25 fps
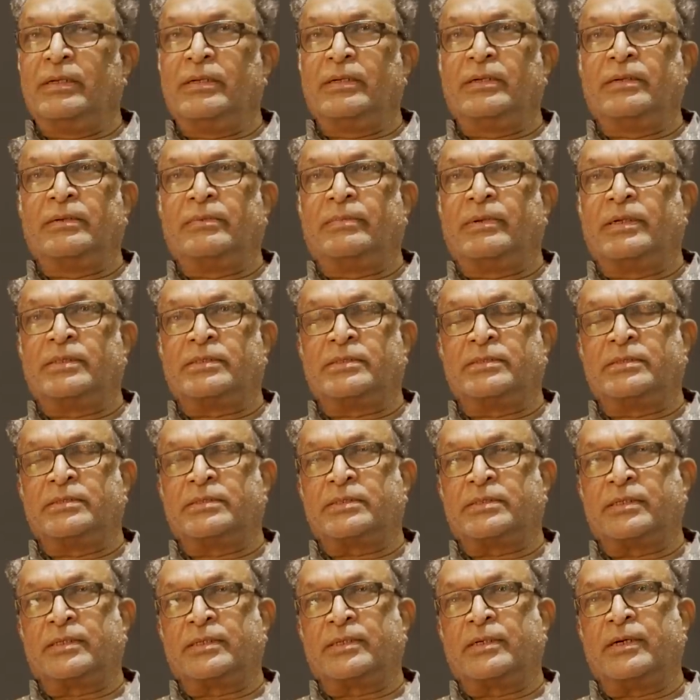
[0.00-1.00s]
The person
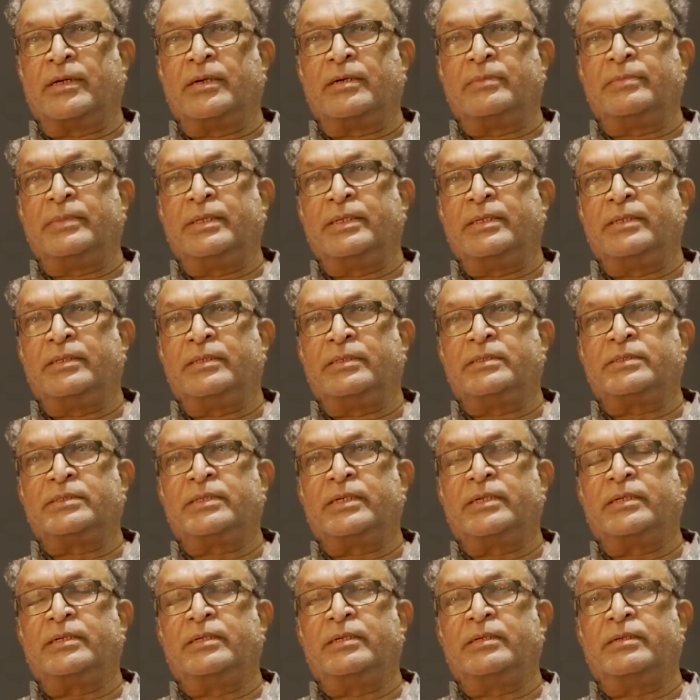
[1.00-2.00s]
sir called me, he
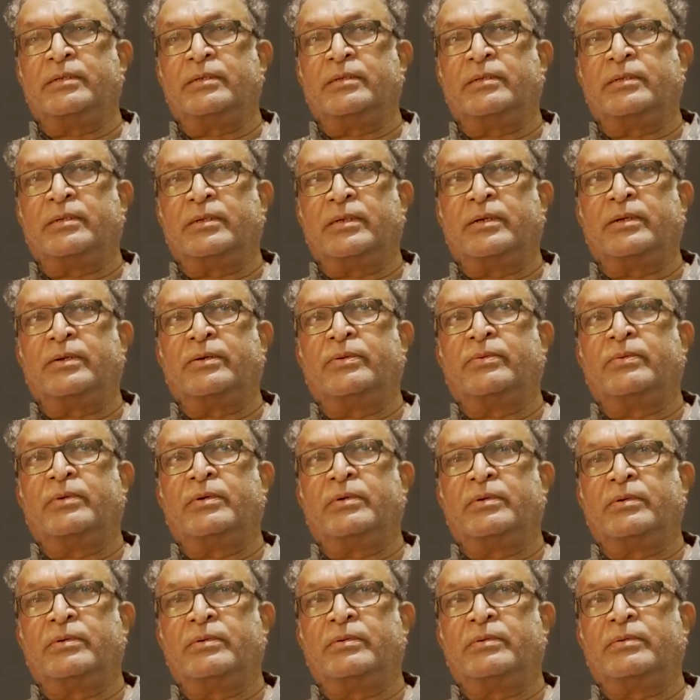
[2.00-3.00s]
said,
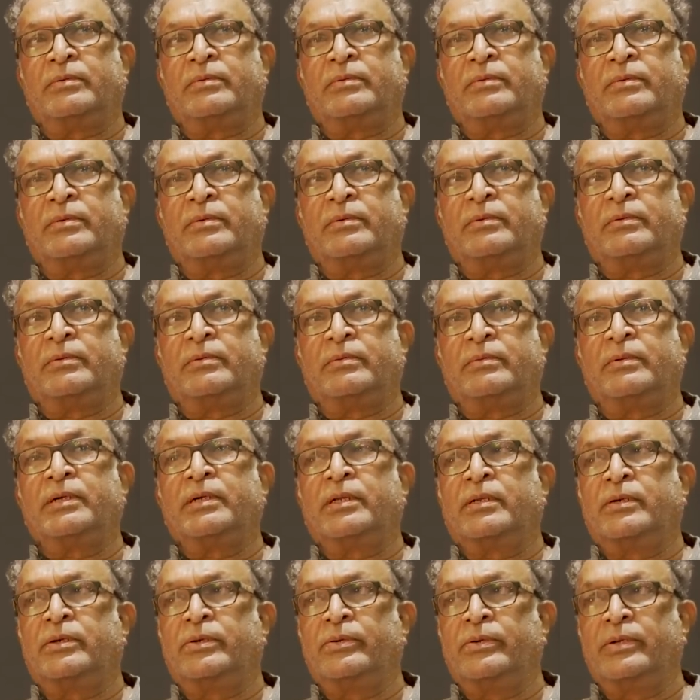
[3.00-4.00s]
what
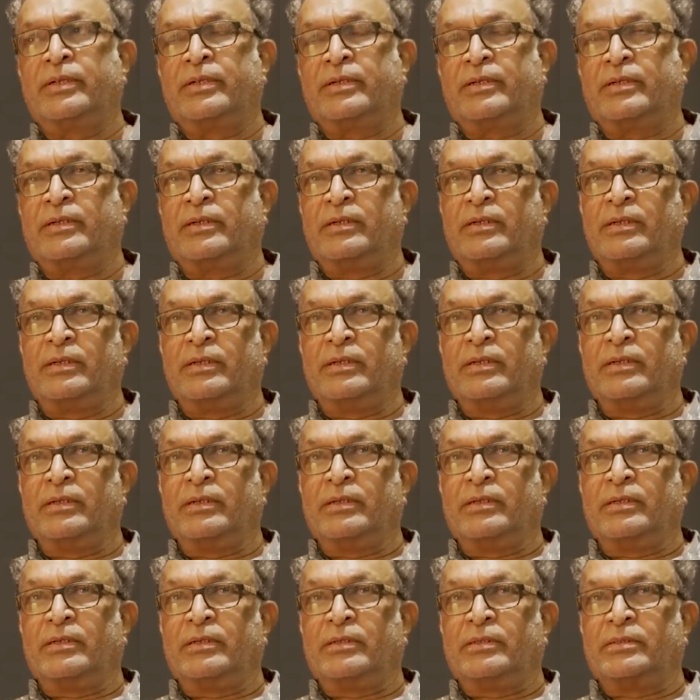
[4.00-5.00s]
are you doing?
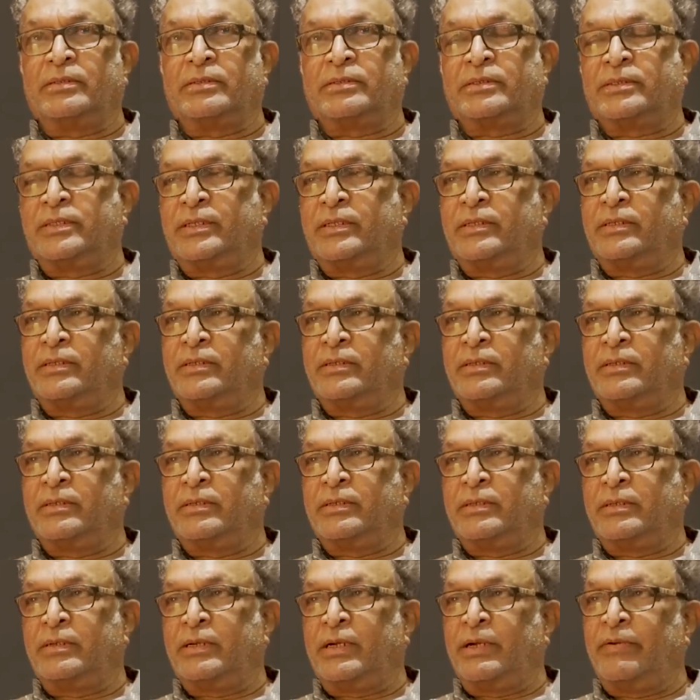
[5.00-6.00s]
I said,
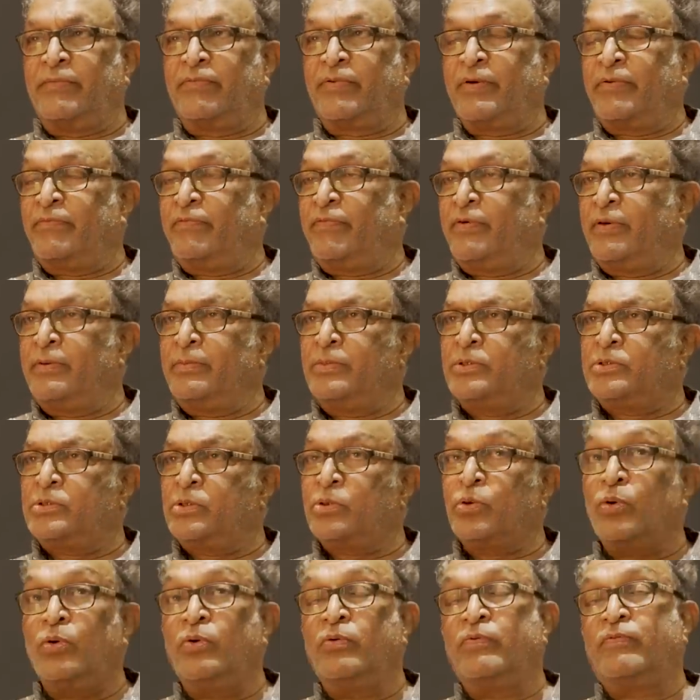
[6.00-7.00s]
I'm from Film
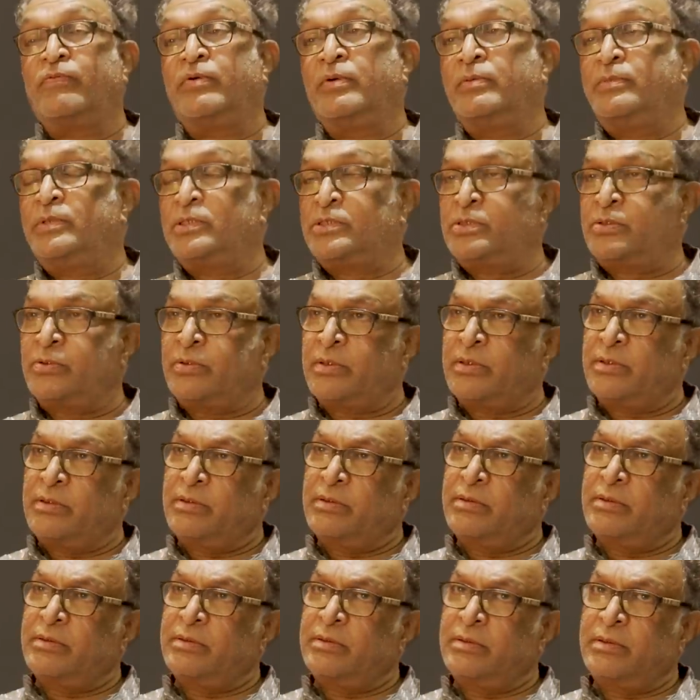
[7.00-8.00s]
Institute. Oh, Film Institute.
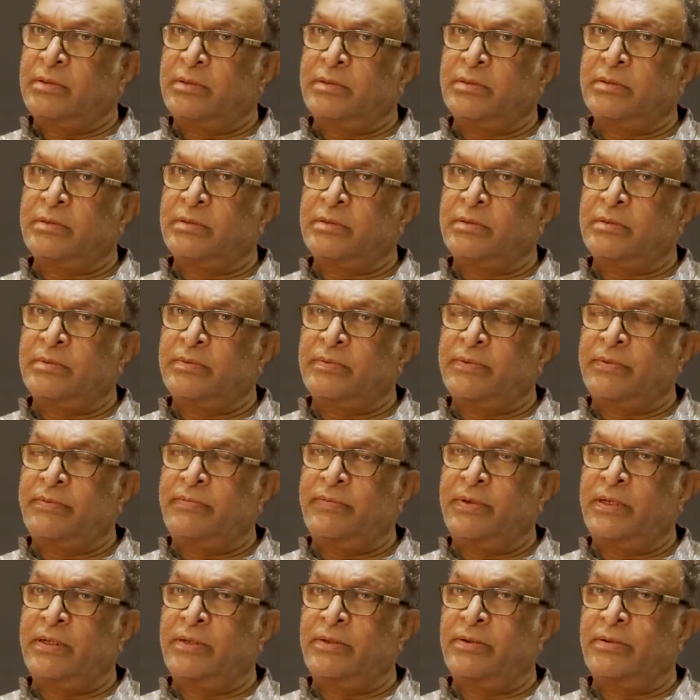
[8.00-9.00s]
From
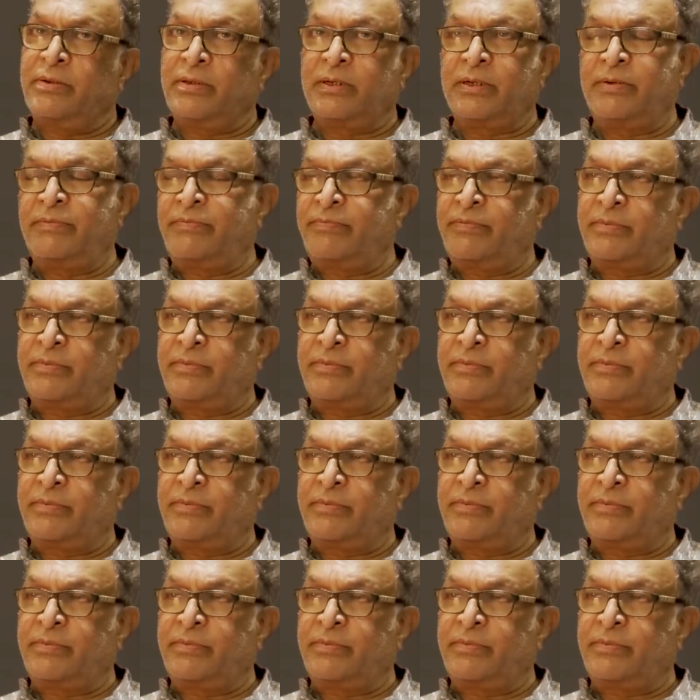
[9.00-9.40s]
where in York?